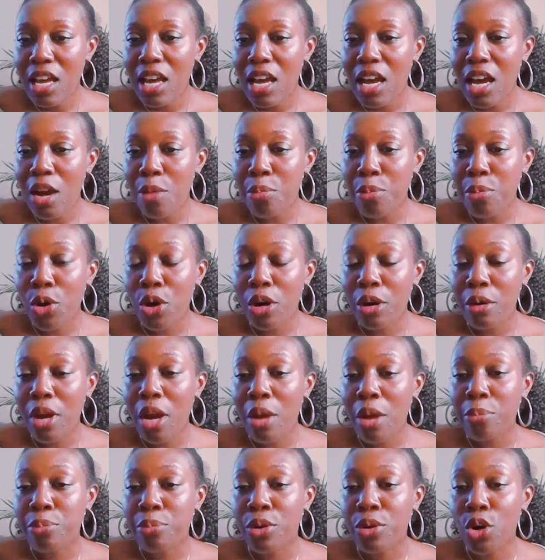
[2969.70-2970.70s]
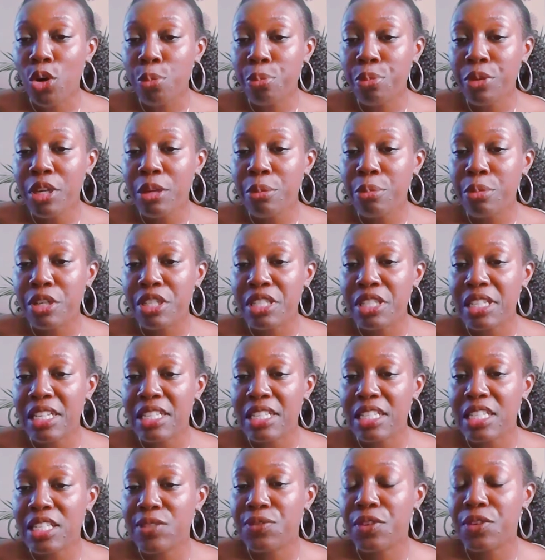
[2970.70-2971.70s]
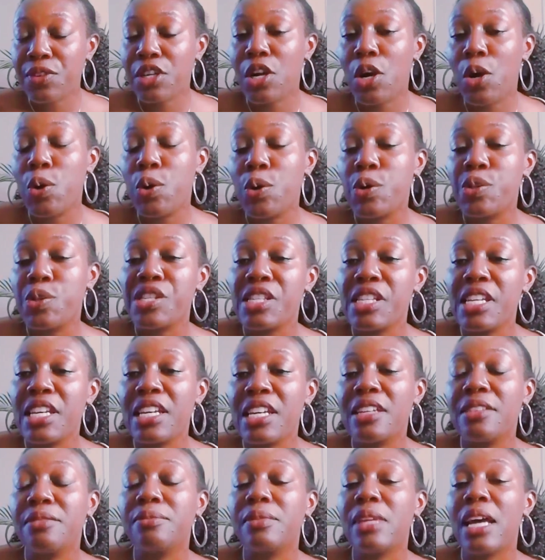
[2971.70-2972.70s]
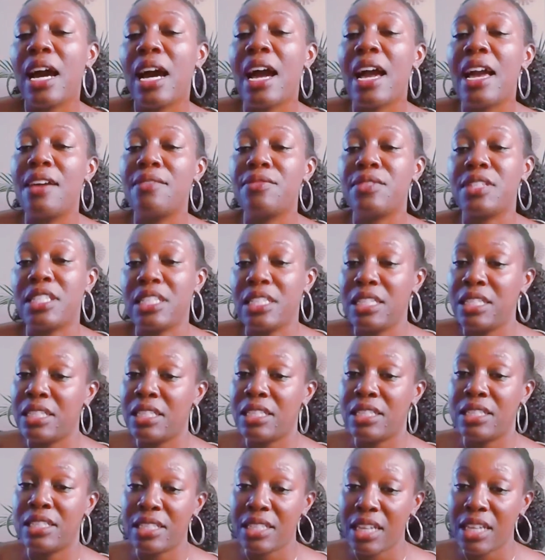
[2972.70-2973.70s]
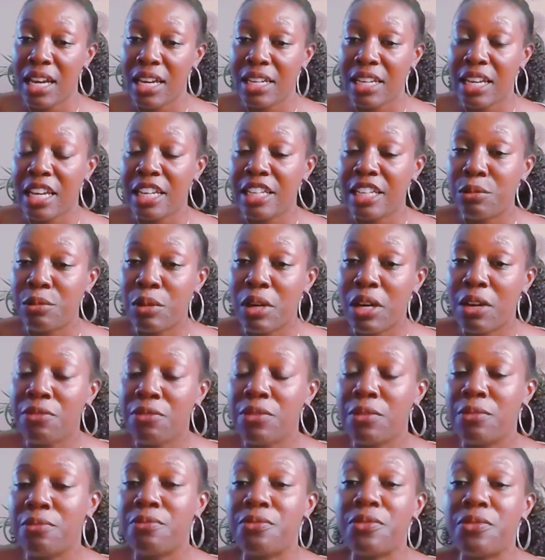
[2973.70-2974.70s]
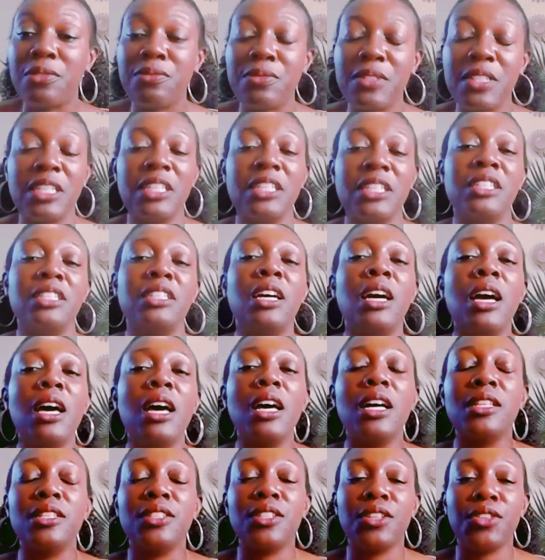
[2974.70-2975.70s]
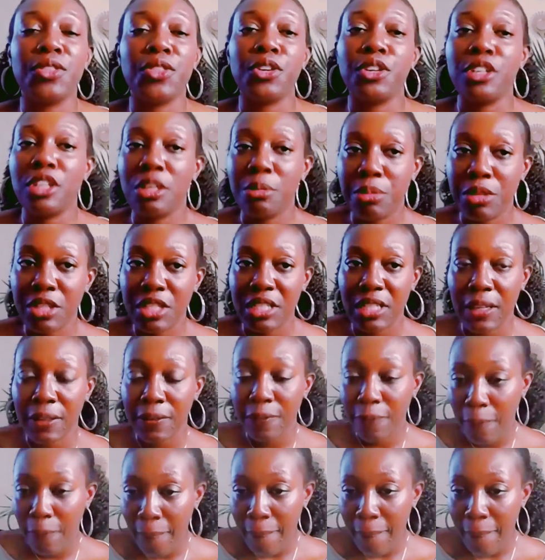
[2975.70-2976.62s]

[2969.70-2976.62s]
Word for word: Appor- appropriate percentage for co hosting, I have seen and done anywhere from 15 to 30%.